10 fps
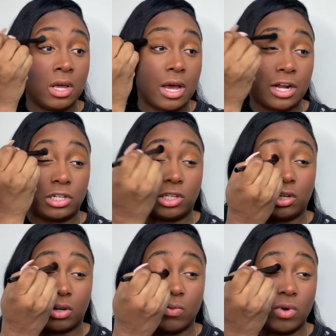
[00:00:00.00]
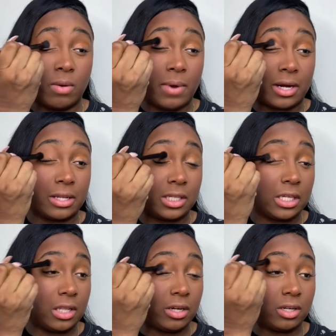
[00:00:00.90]
I just took one of my
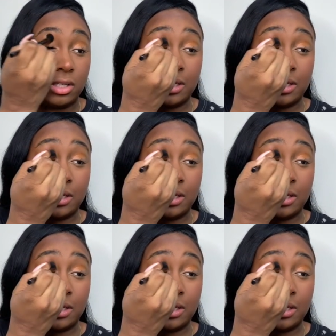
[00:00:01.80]
concealers.